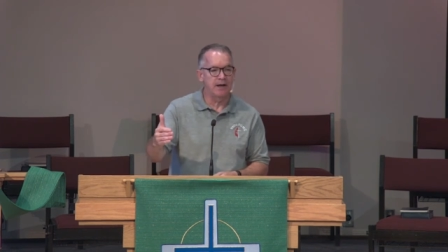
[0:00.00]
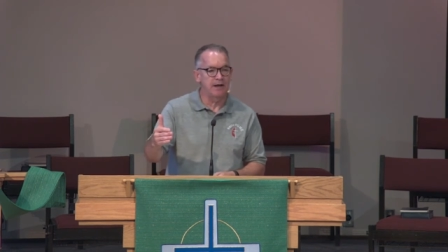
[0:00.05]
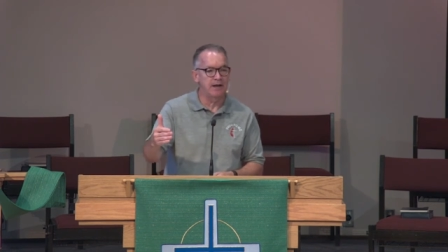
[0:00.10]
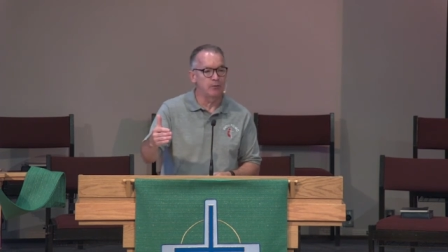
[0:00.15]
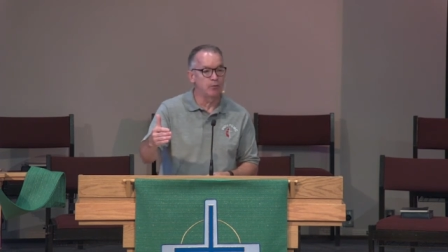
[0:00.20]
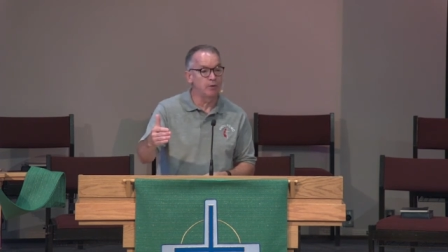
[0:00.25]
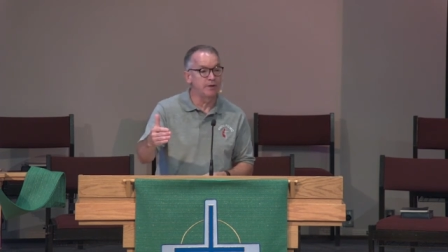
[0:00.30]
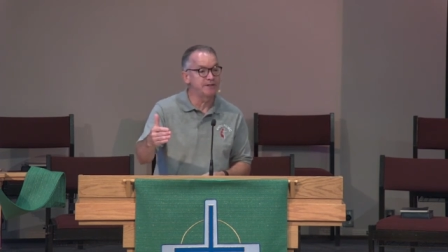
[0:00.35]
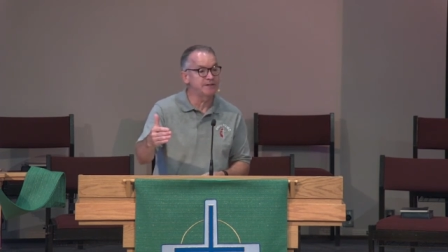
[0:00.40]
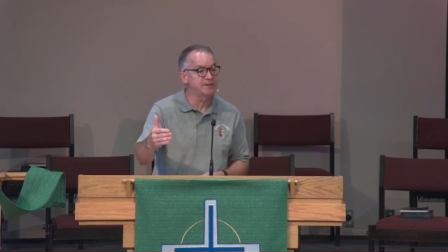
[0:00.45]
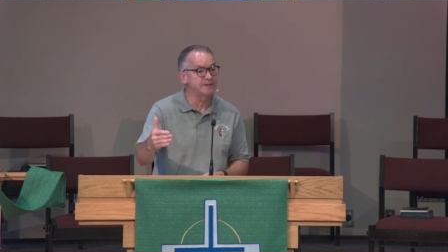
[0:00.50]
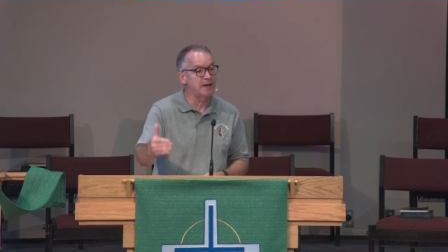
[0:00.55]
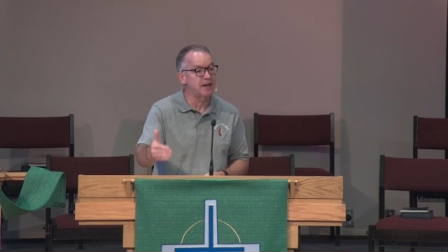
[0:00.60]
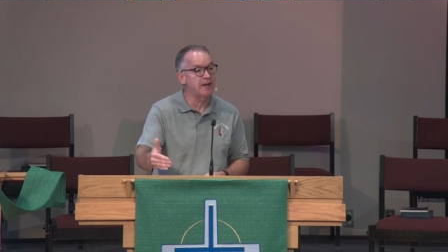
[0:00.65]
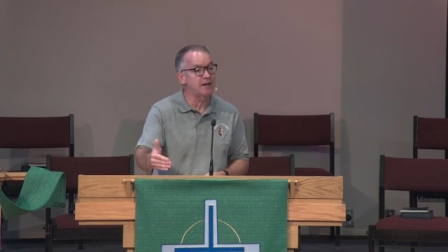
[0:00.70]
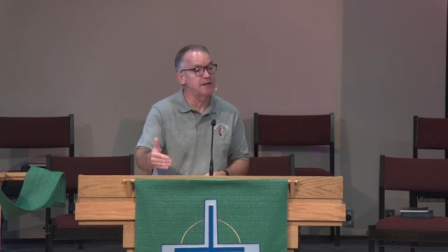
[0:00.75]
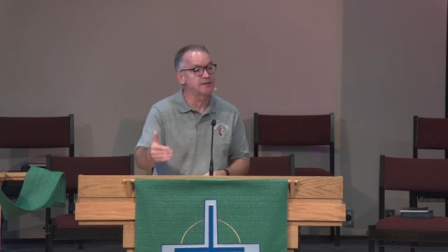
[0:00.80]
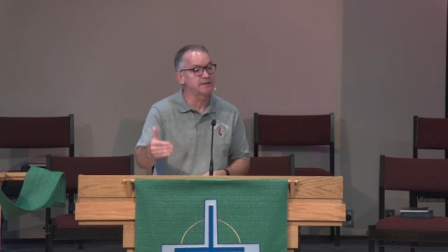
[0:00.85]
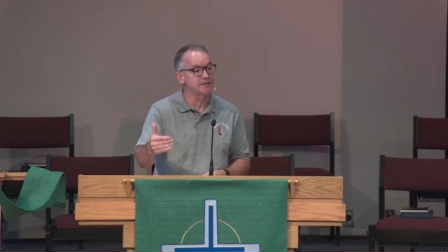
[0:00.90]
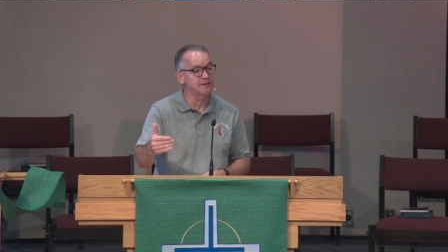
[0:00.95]
and we
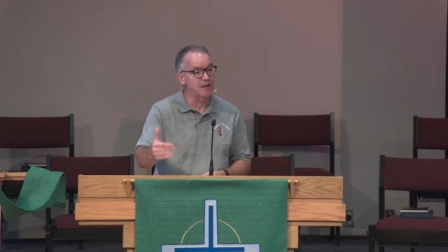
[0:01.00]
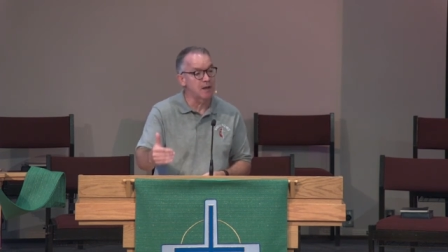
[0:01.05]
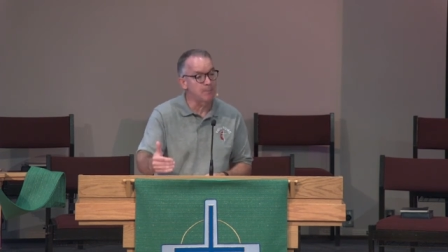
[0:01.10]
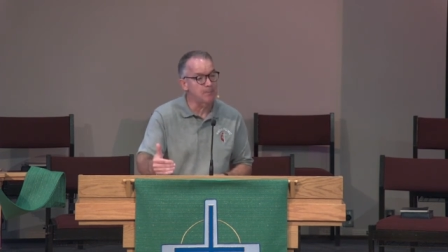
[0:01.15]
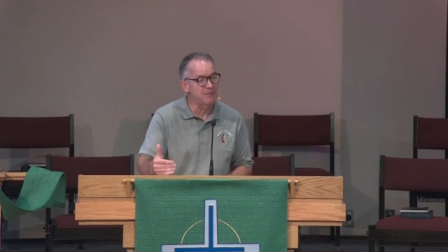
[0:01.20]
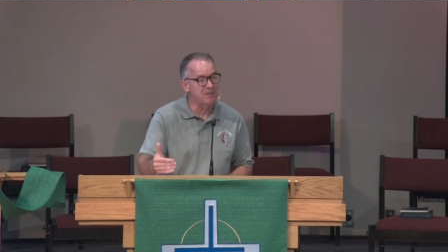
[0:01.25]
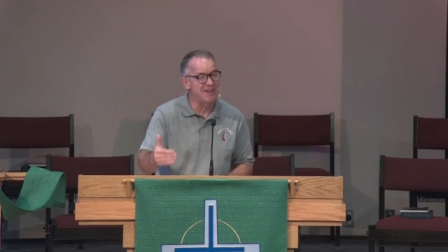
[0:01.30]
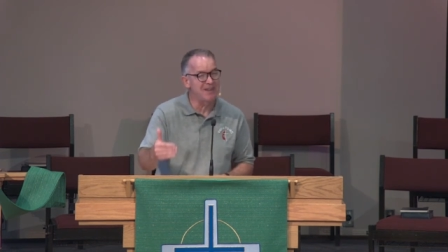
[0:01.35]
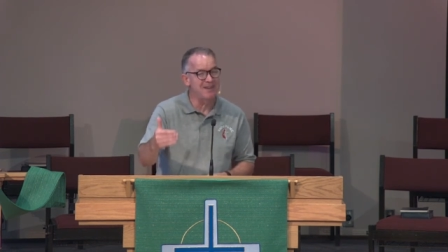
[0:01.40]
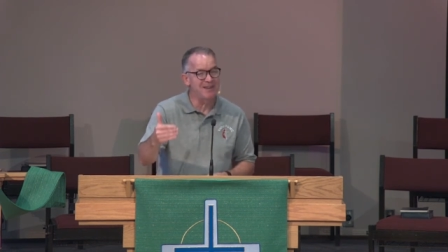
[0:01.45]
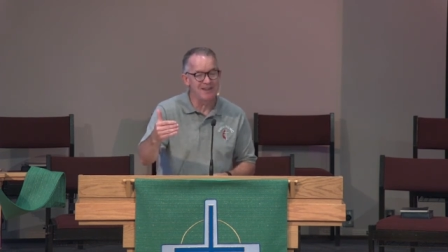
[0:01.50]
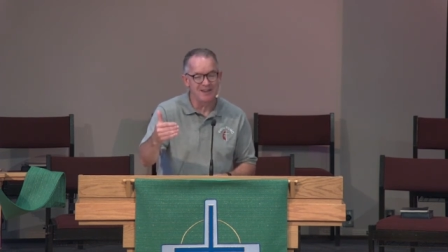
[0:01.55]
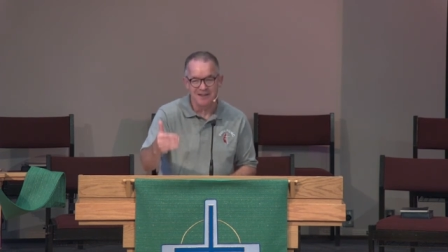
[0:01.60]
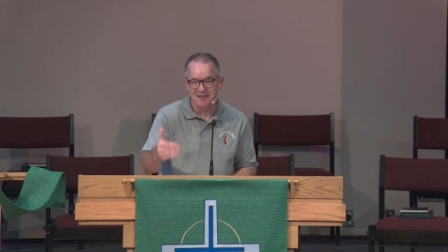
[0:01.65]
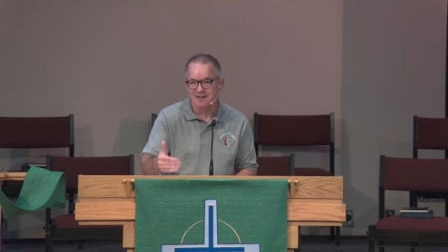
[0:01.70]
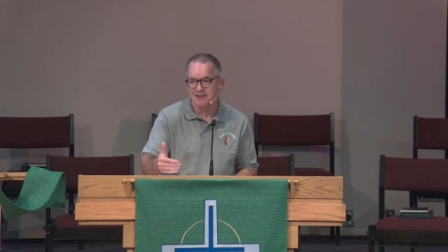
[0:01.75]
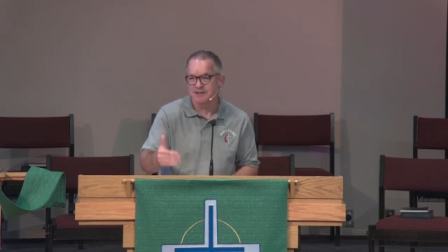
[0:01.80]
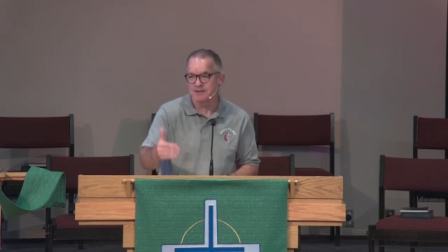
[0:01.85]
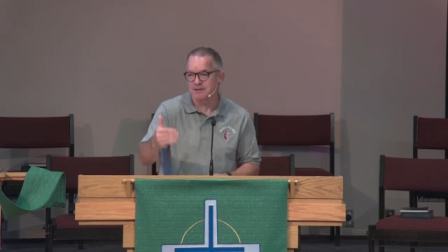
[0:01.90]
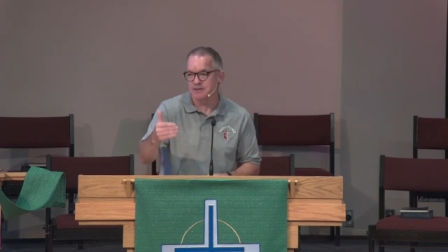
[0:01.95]
say, something
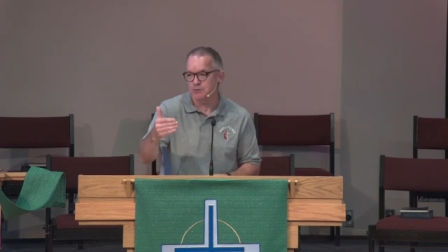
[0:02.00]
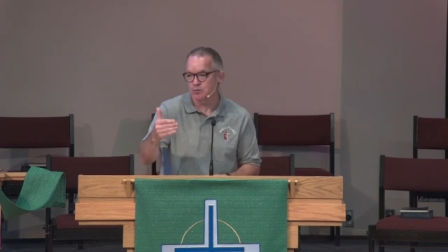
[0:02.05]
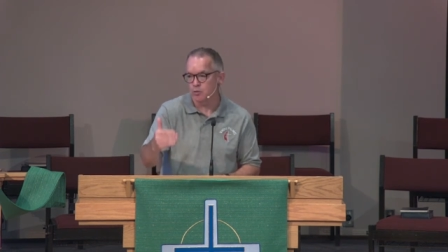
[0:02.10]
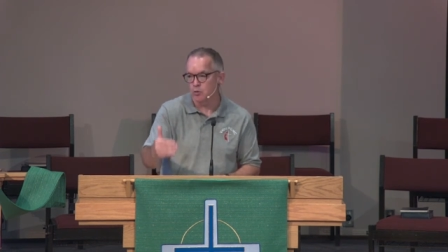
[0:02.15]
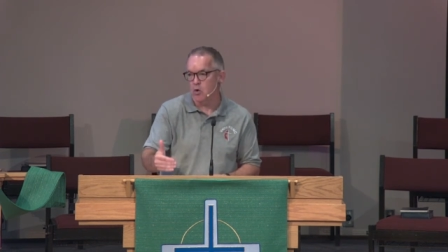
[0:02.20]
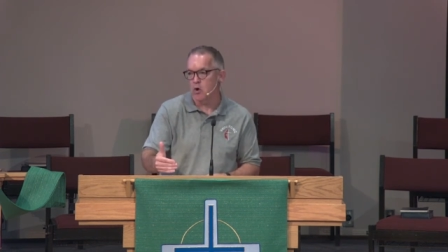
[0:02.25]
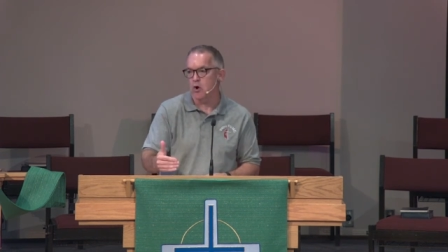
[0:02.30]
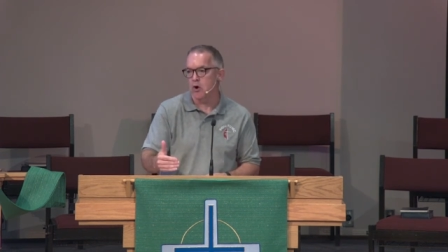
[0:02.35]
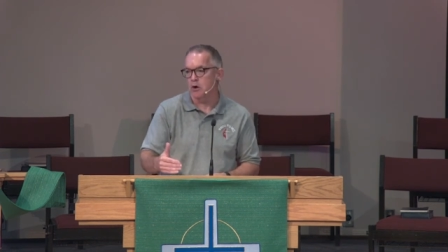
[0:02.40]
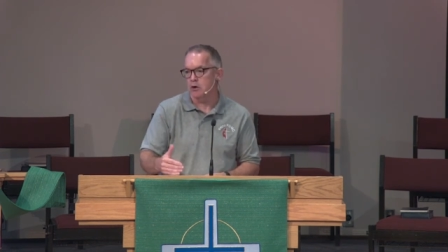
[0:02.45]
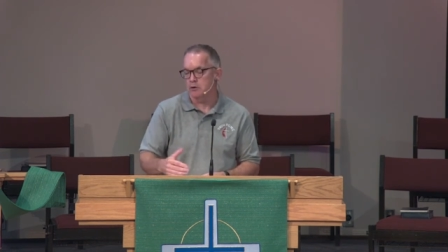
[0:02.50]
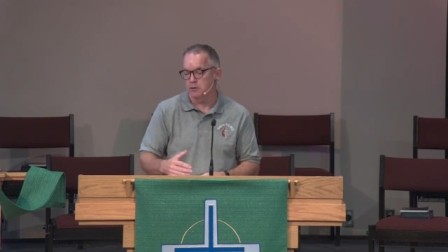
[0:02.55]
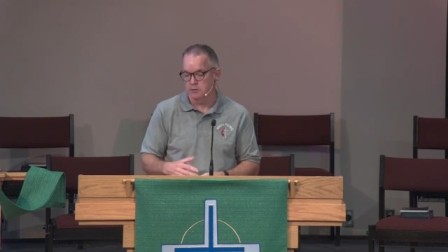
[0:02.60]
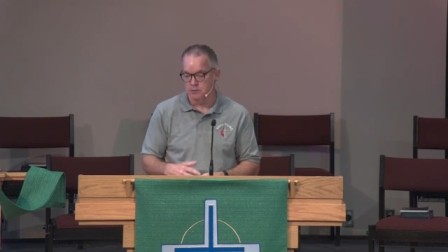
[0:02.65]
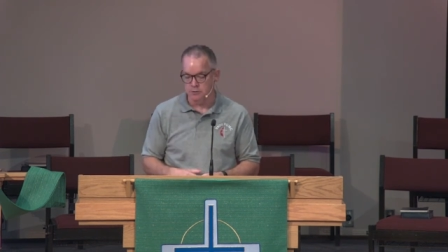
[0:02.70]
is wrong.